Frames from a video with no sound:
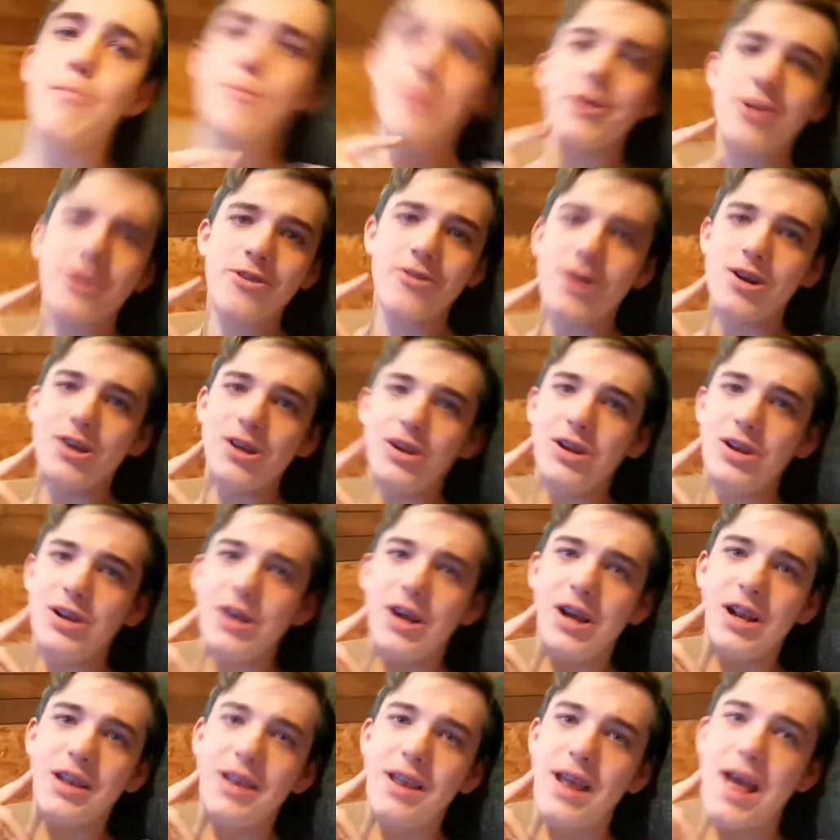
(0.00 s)
me to try to
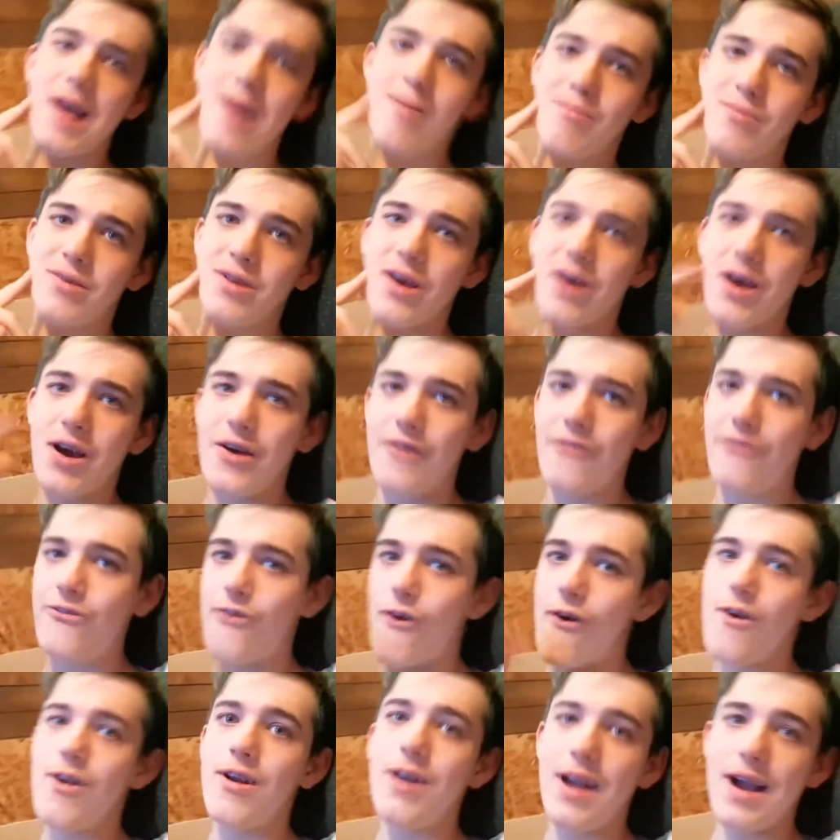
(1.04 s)
attempt
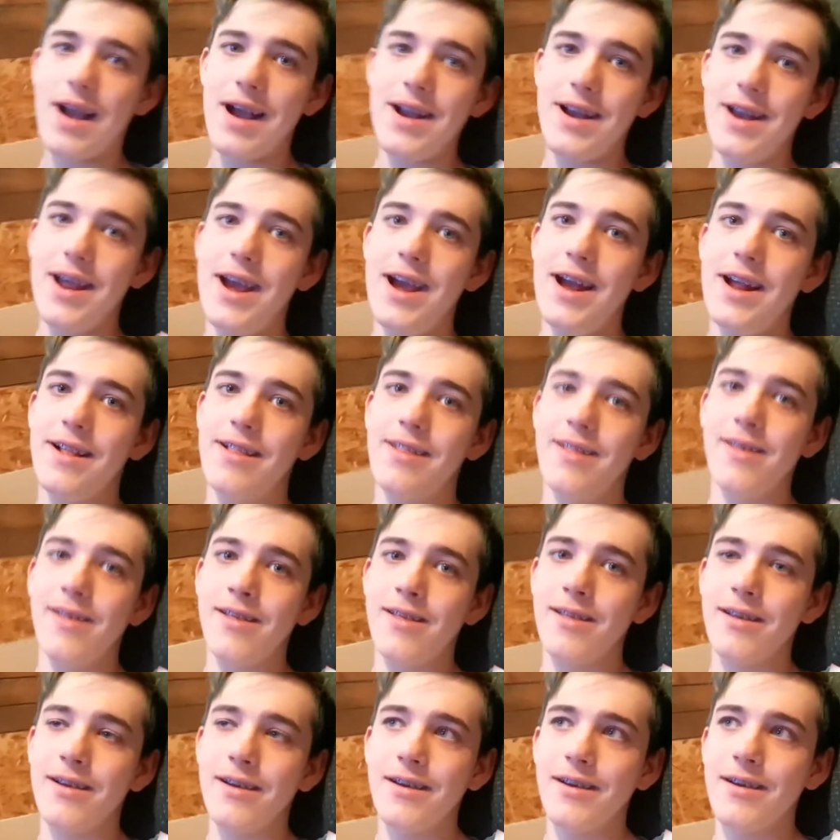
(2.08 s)
Fortnite dances
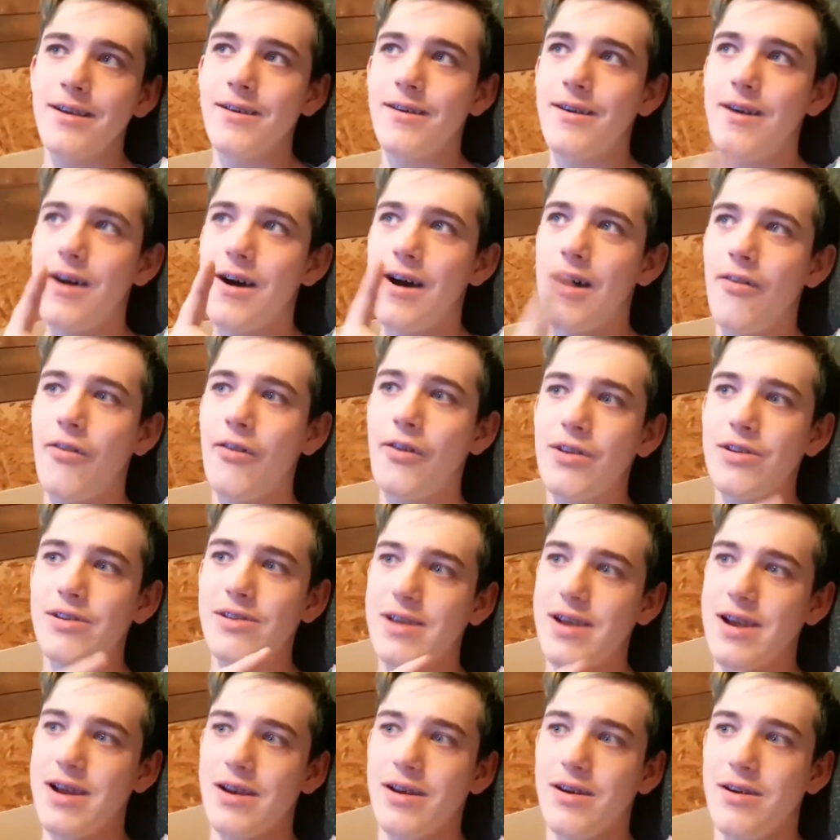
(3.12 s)
on this
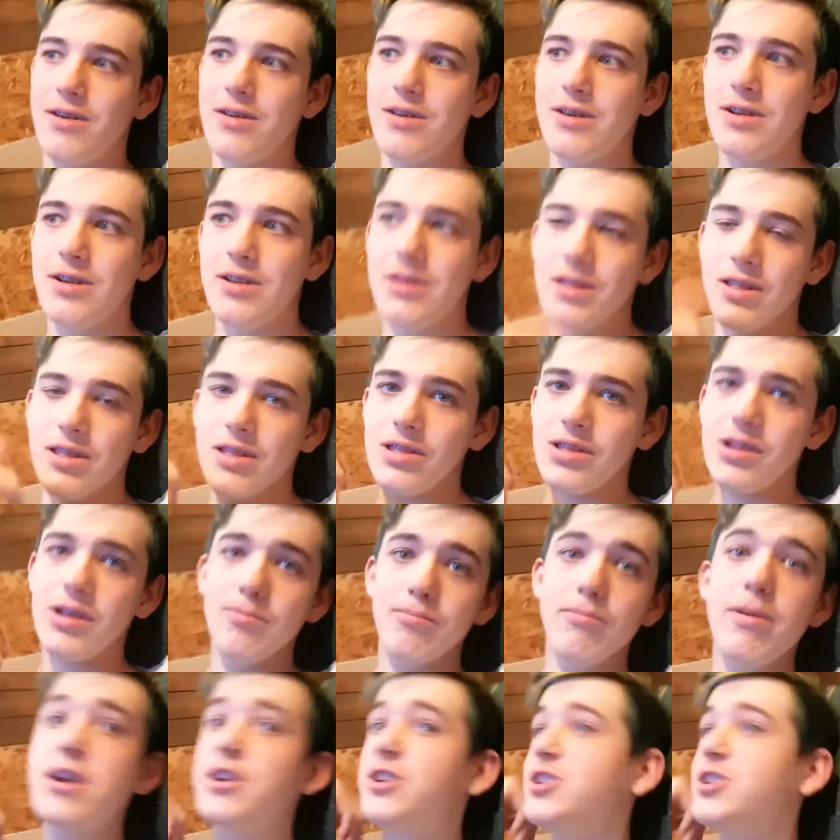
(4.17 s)
channel, make